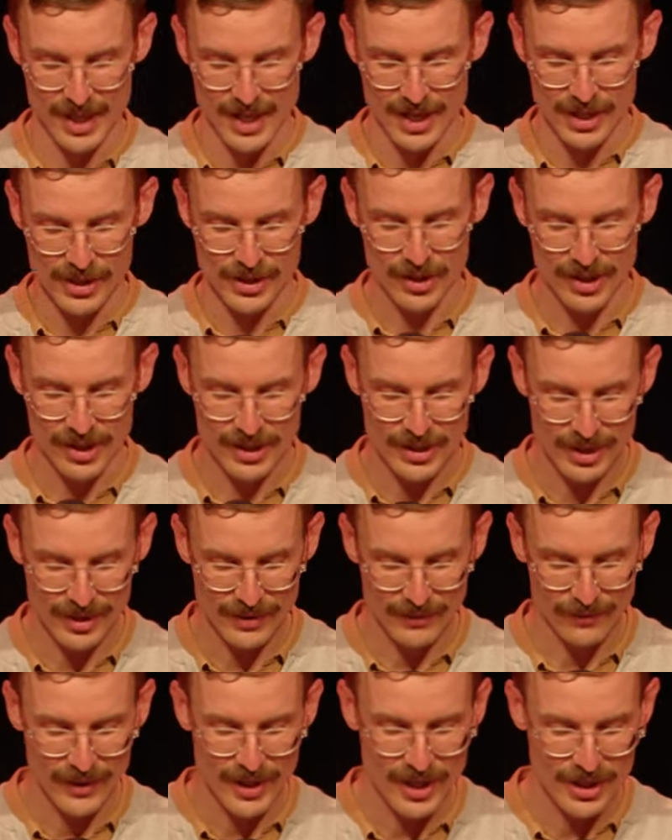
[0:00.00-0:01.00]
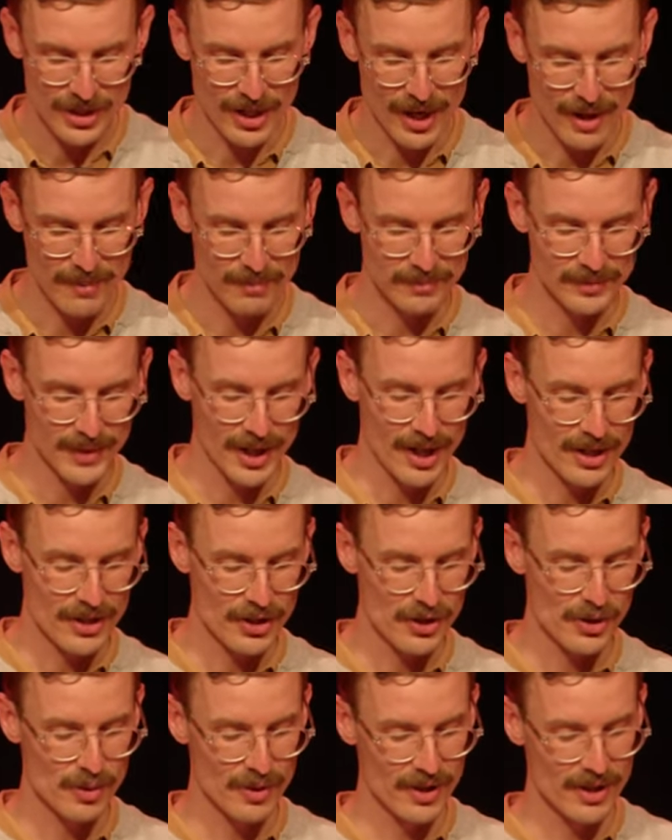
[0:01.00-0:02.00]
So to just finish up, I
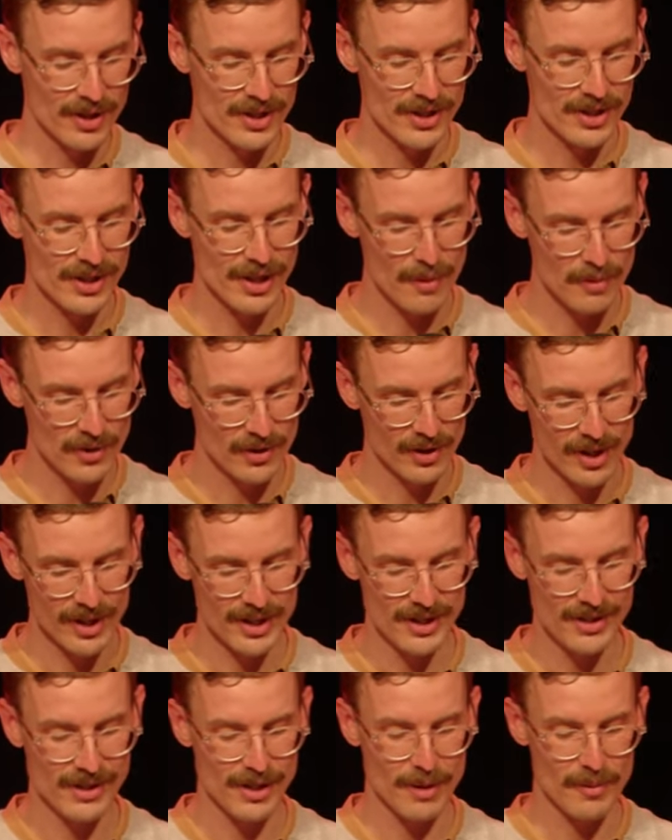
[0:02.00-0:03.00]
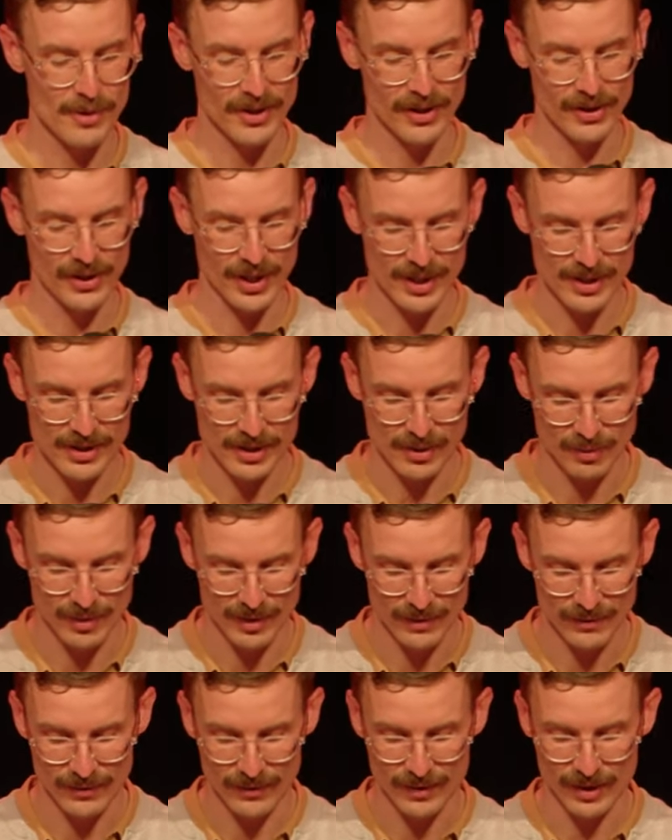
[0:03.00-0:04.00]
just want to summarise some of the things that
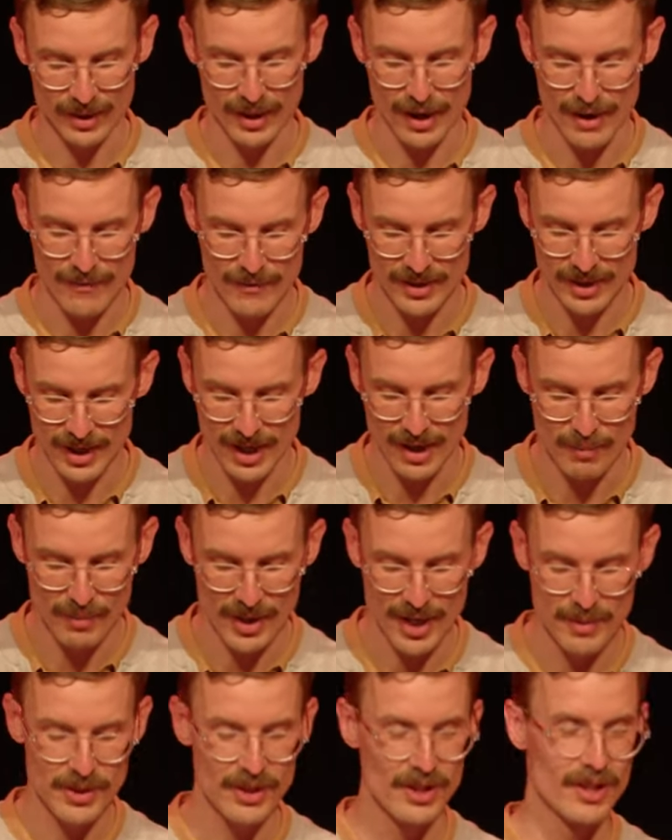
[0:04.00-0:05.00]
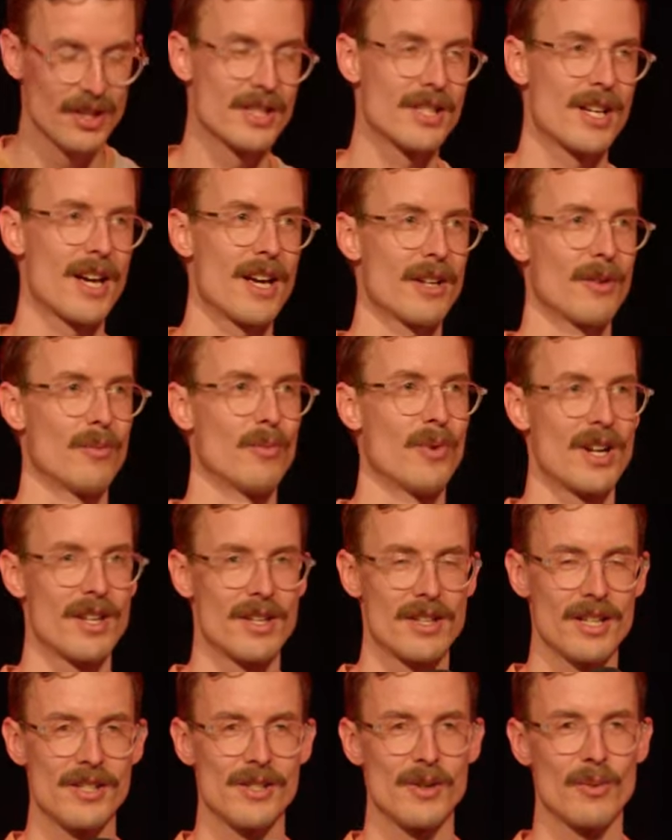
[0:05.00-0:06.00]
we've covered, and maybe you could take one
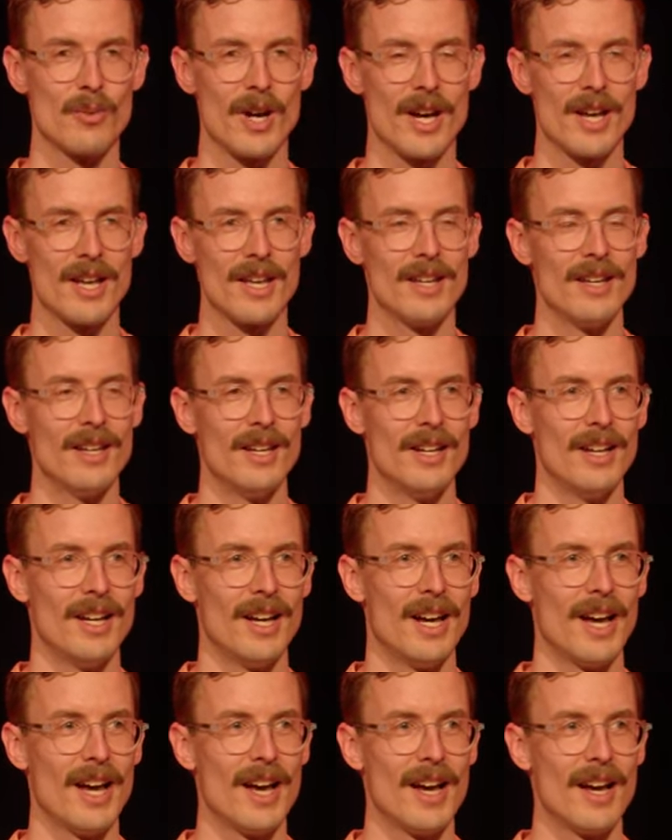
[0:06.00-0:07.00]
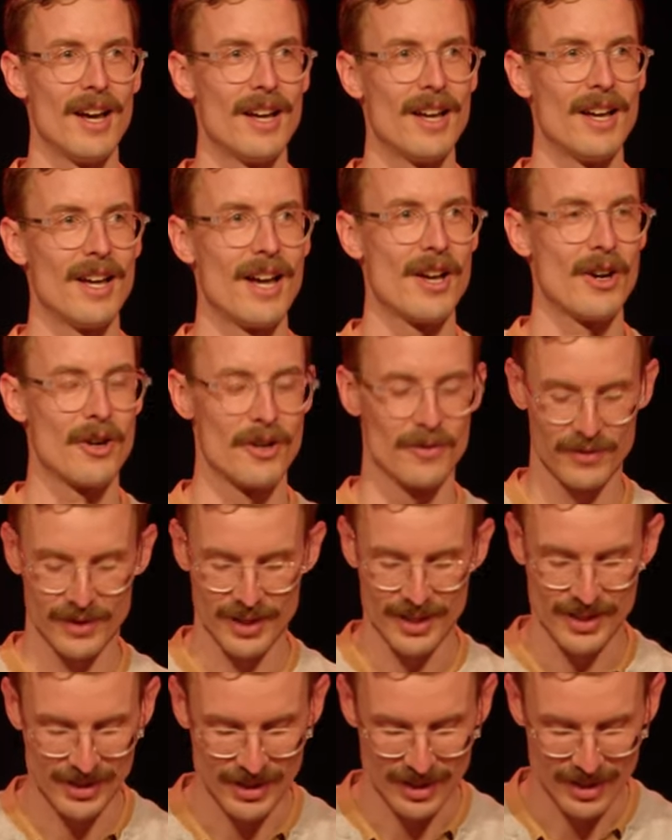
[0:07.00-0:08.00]
of these away,
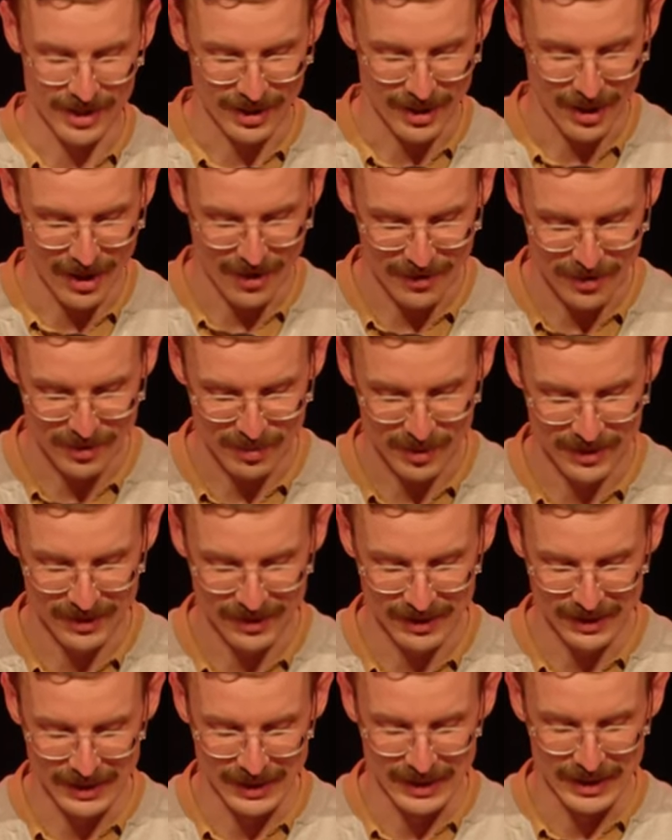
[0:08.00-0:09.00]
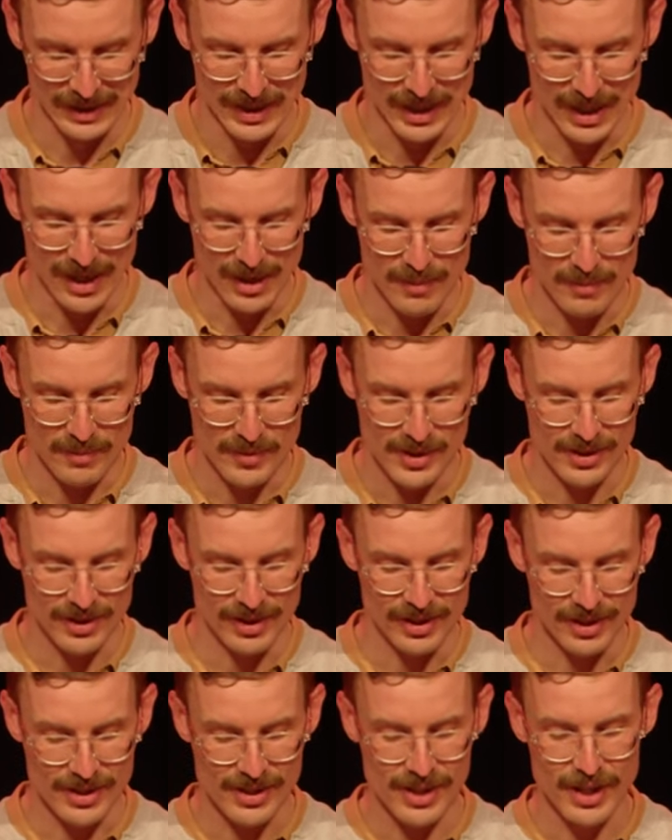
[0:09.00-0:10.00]
hopefully as an encouragement,
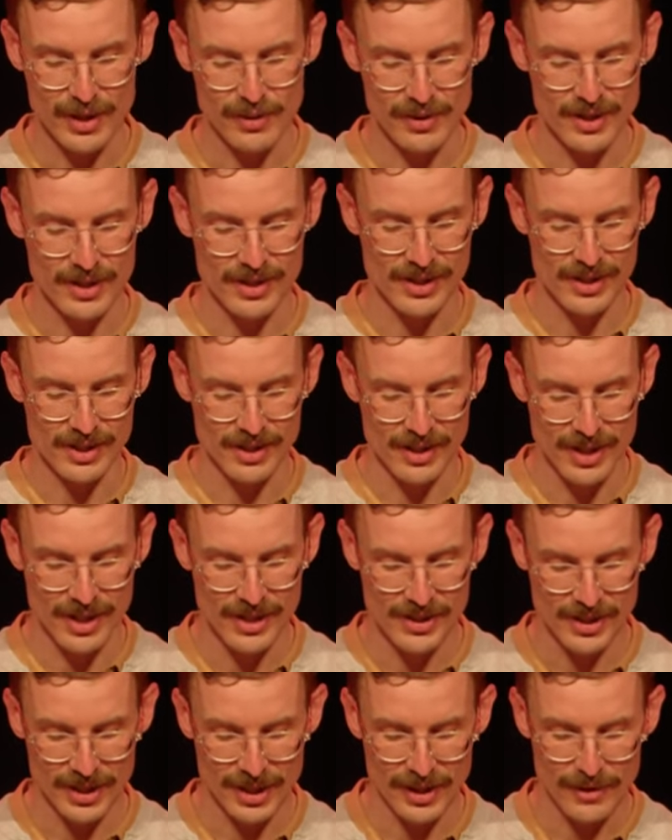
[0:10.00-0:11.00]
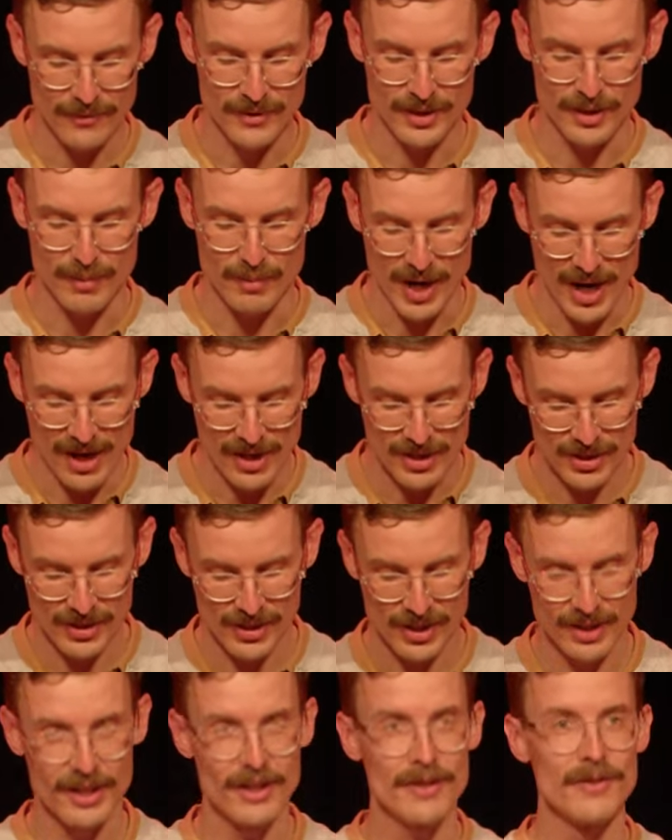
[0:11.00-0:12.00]
that singleness is a gift and marriage is
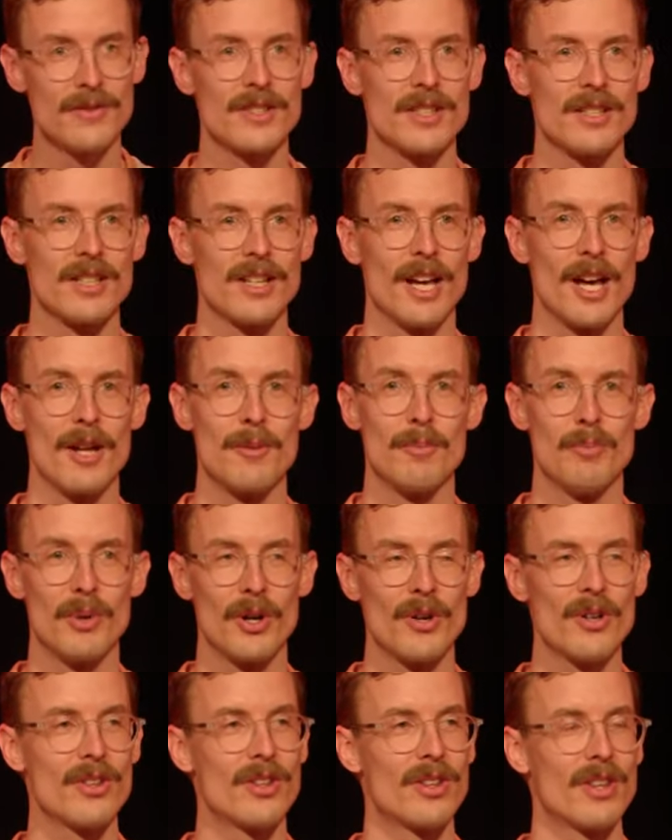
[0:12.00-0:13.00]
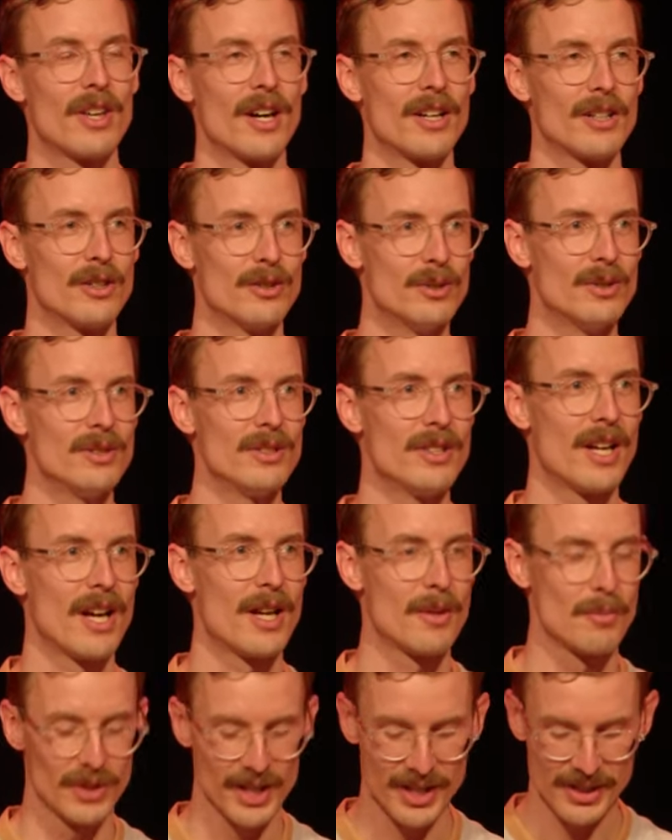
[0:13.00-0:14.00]
a gift, and both are good
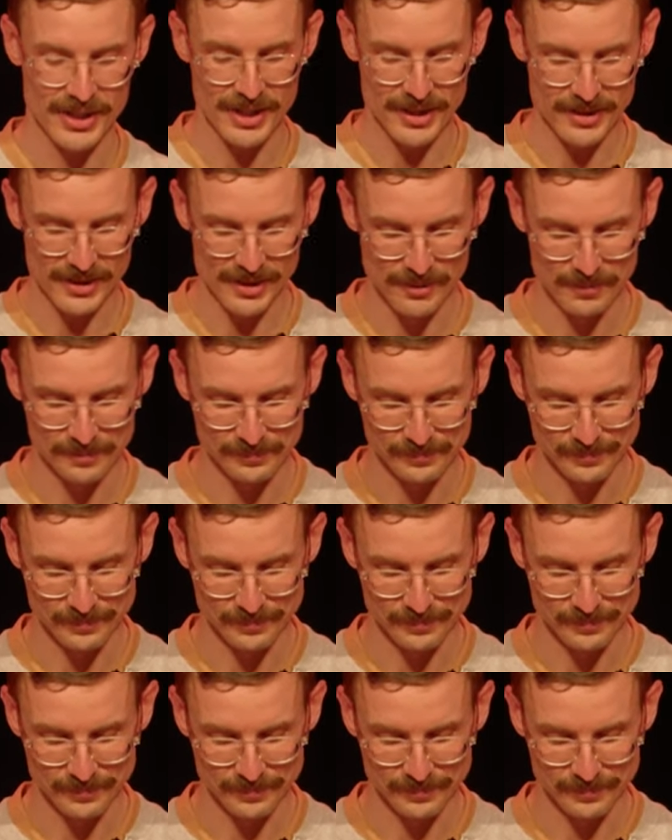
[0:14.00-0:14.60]
and blessings,